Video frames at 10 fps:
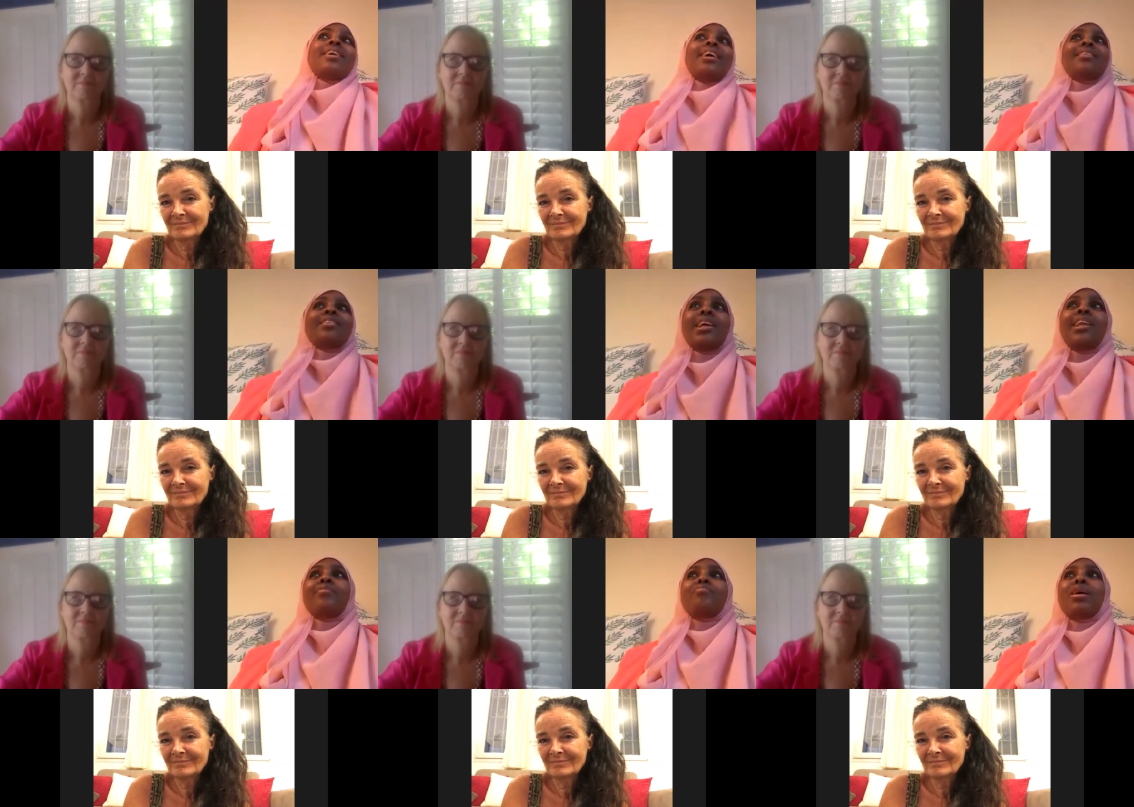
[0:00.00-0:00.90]
Speaker 1: that
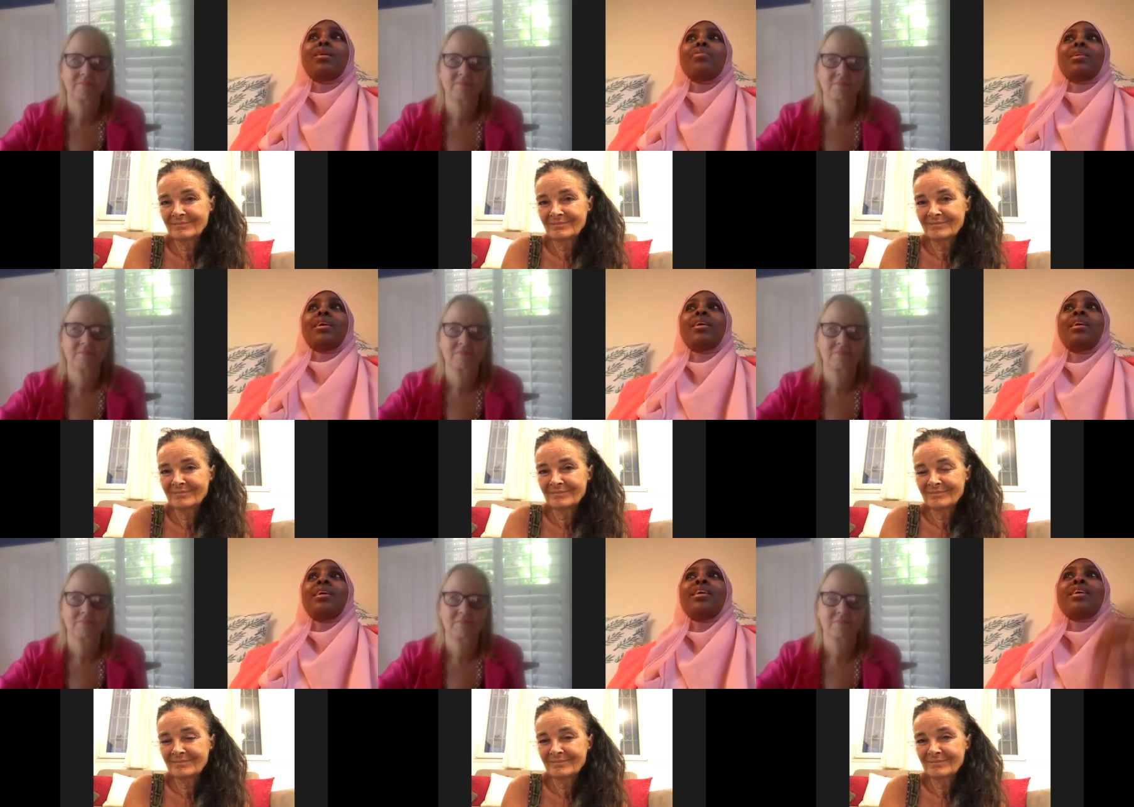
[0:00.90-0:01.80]
really make me
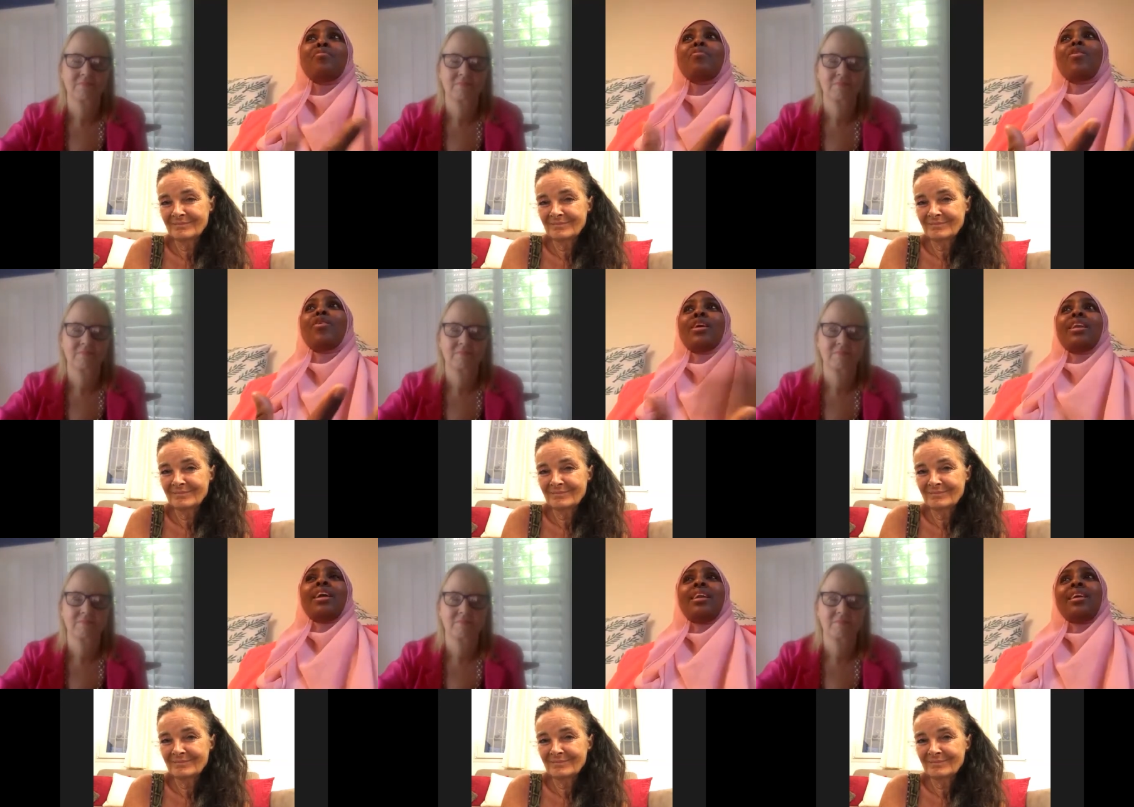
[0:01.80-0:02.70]
keep
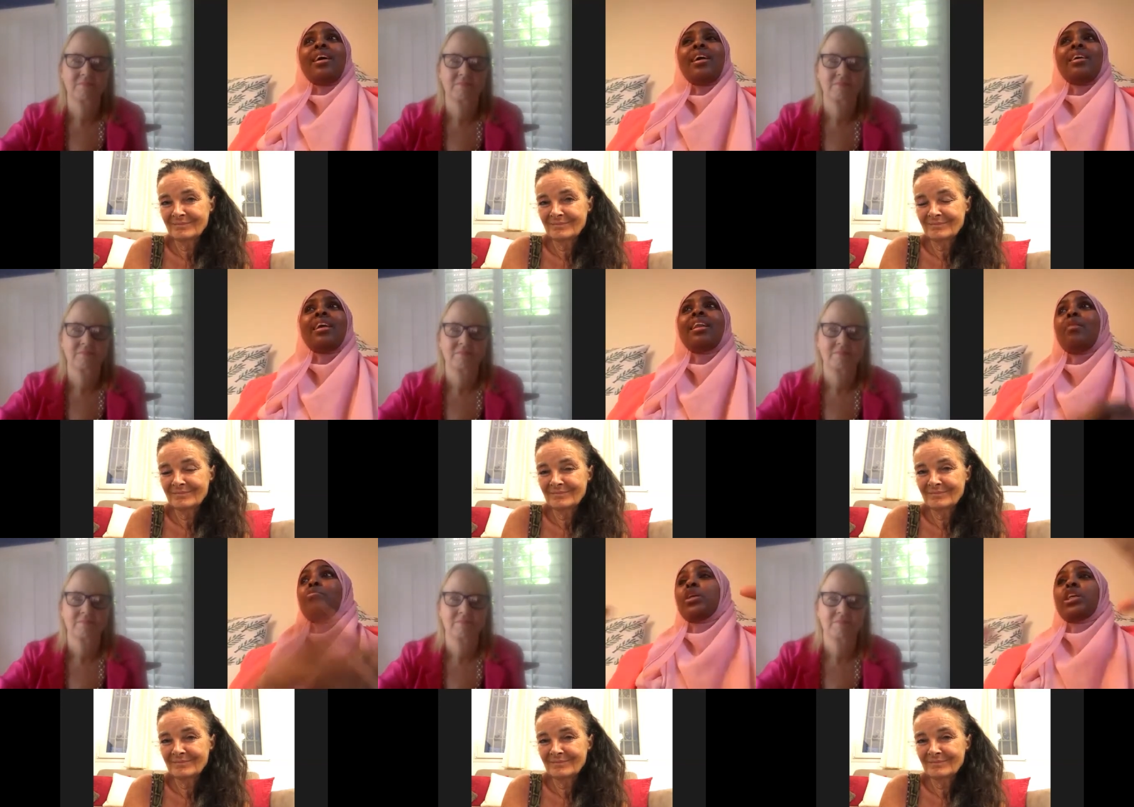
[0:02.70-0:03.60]
going and i really
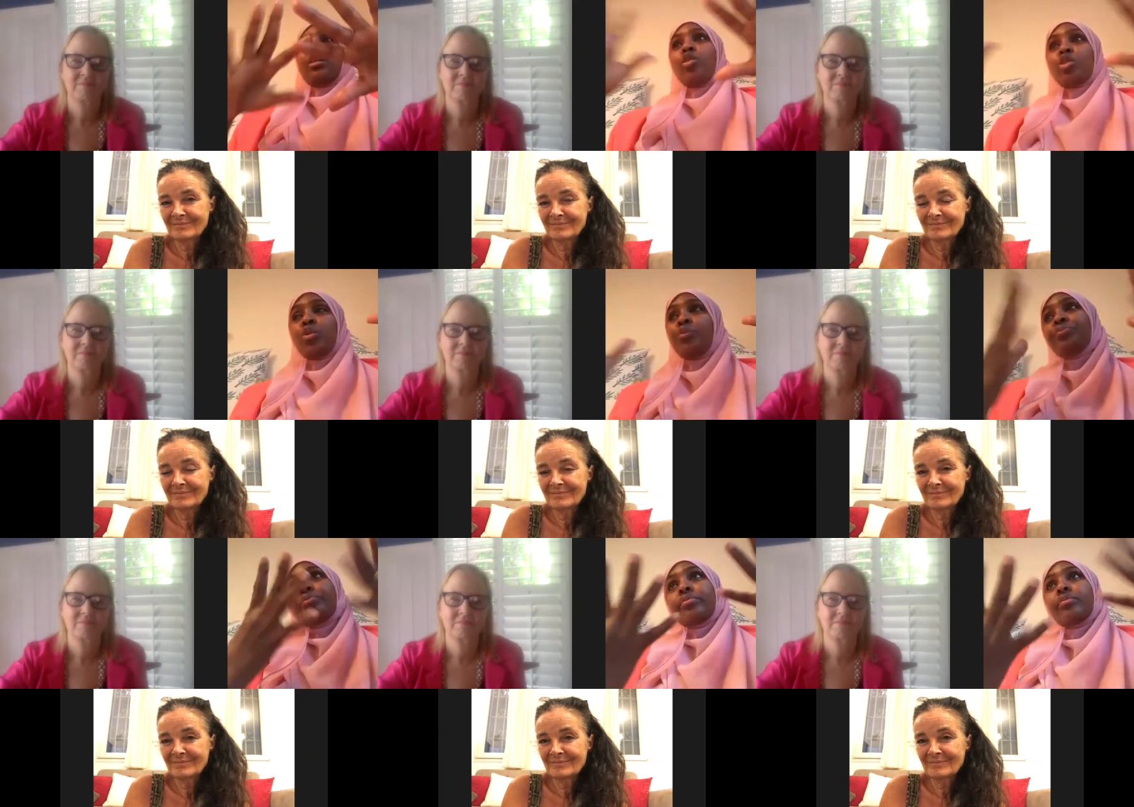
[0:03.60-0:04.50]
appreciate also
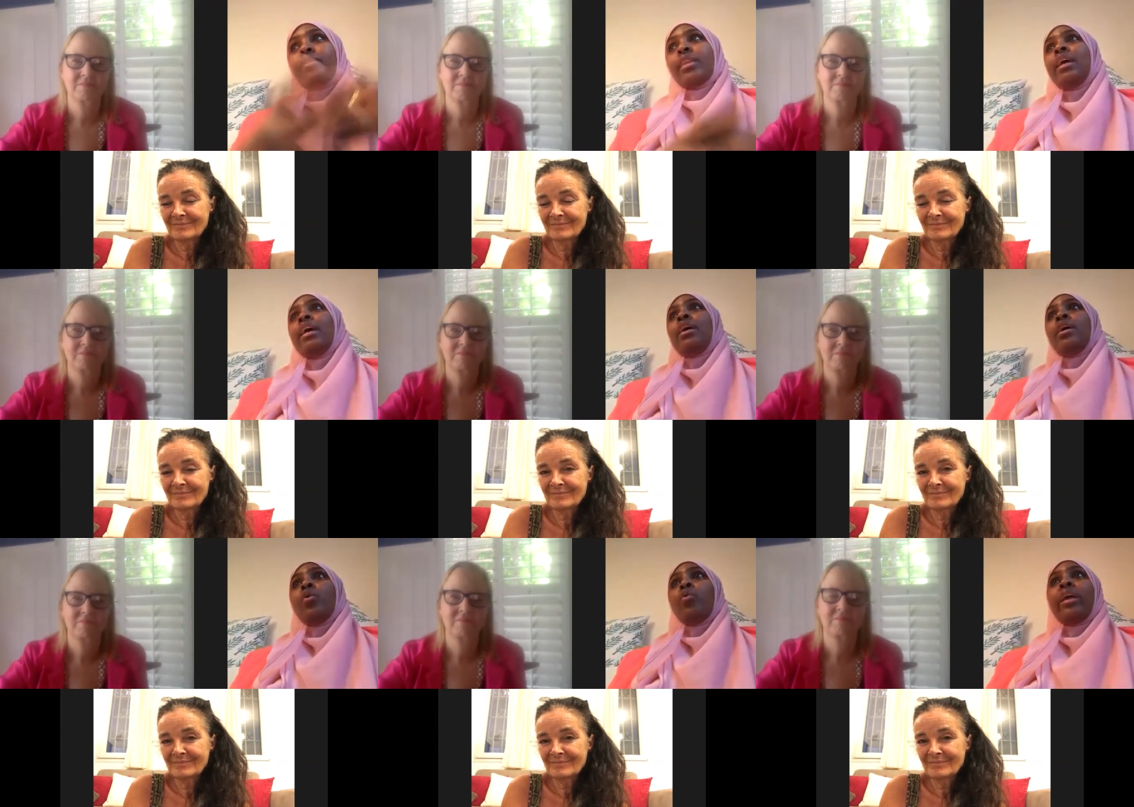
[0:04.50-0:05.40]

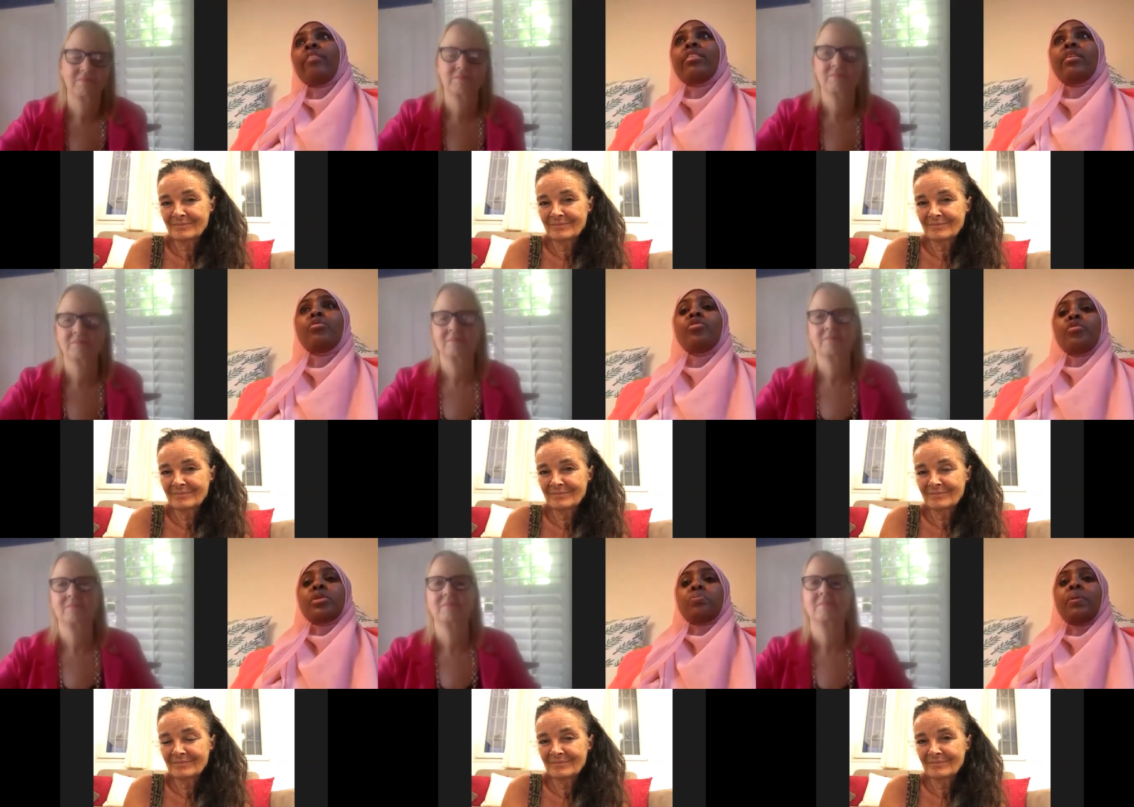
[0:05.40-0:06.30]
whenever the
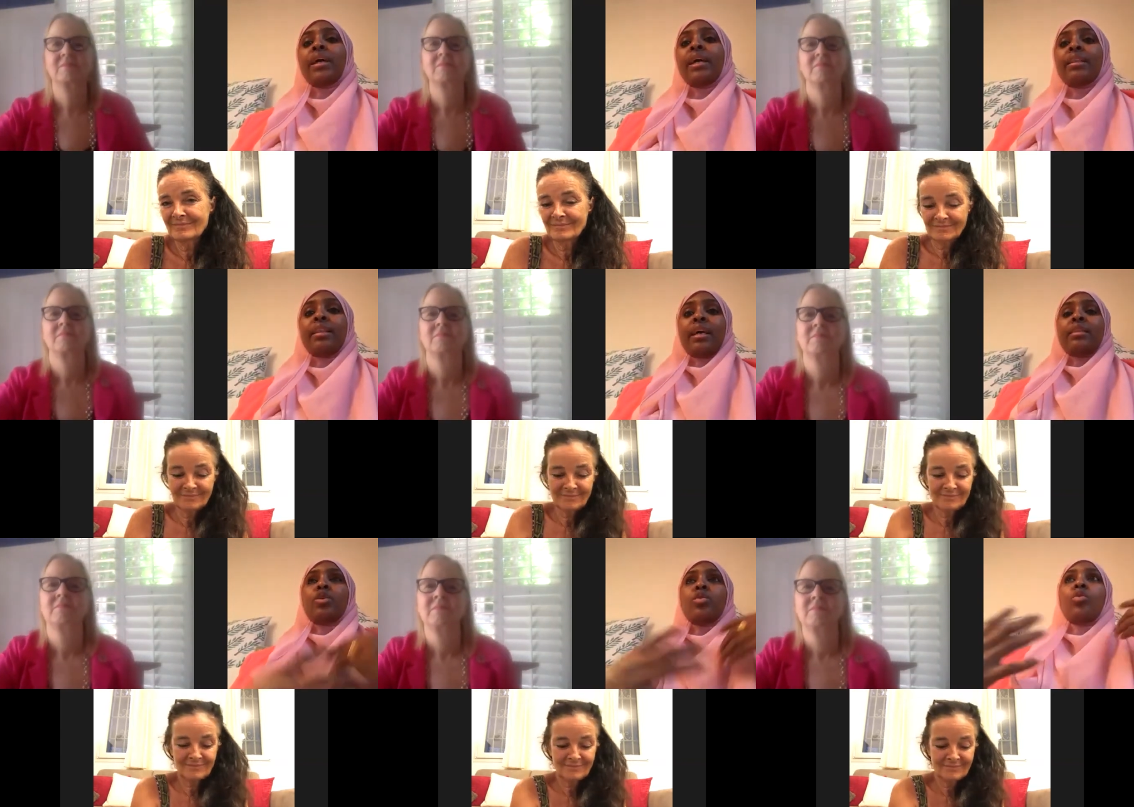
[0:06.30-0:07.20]
movie is played
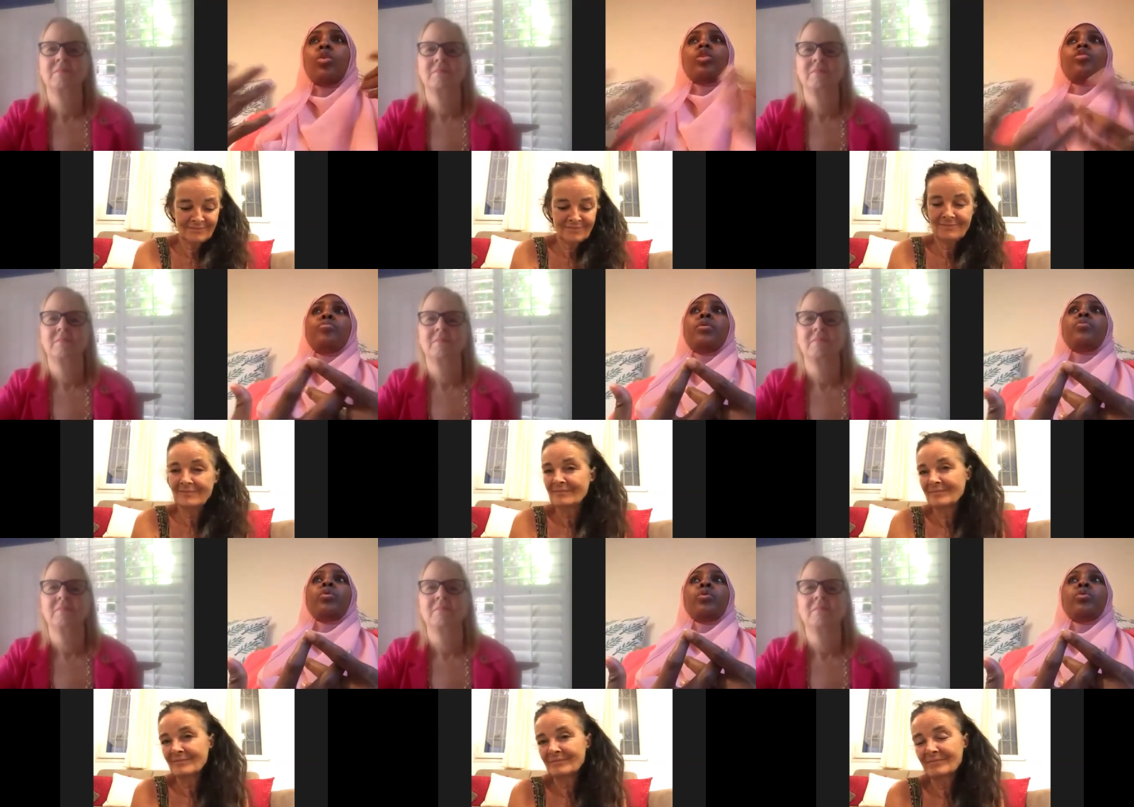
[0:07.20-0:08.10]
that you know a lot of
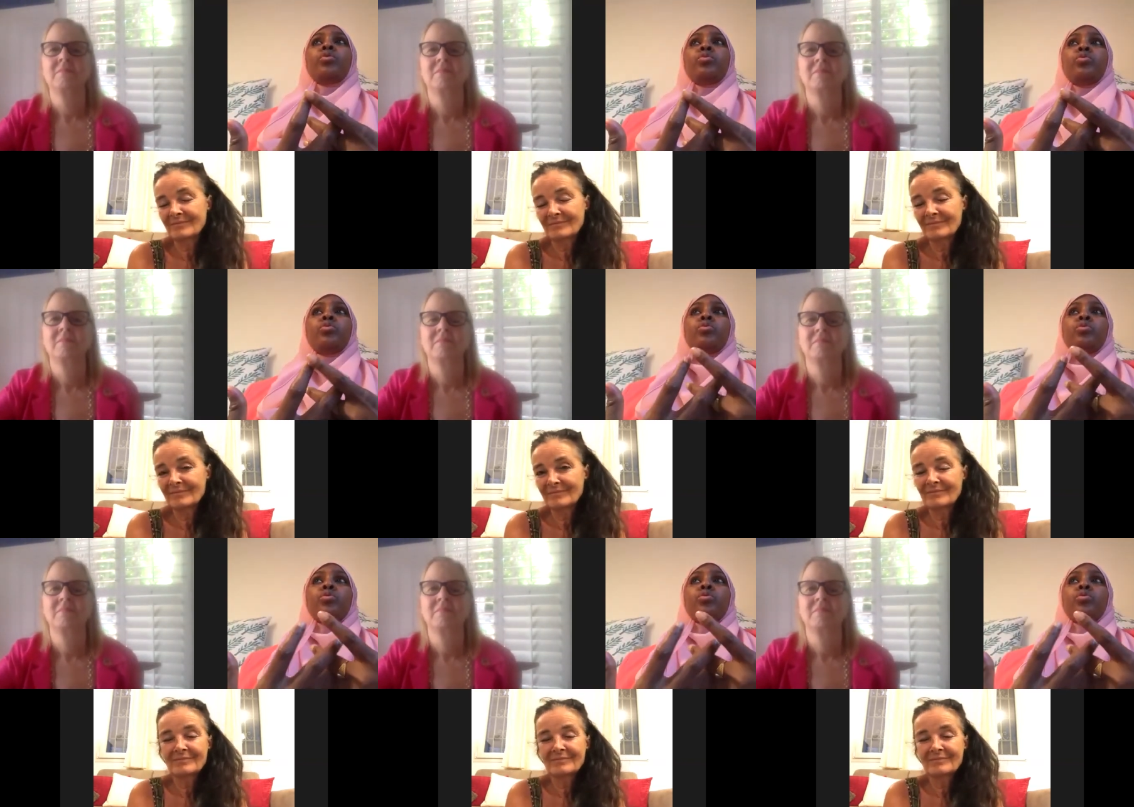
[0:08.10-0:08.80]
people who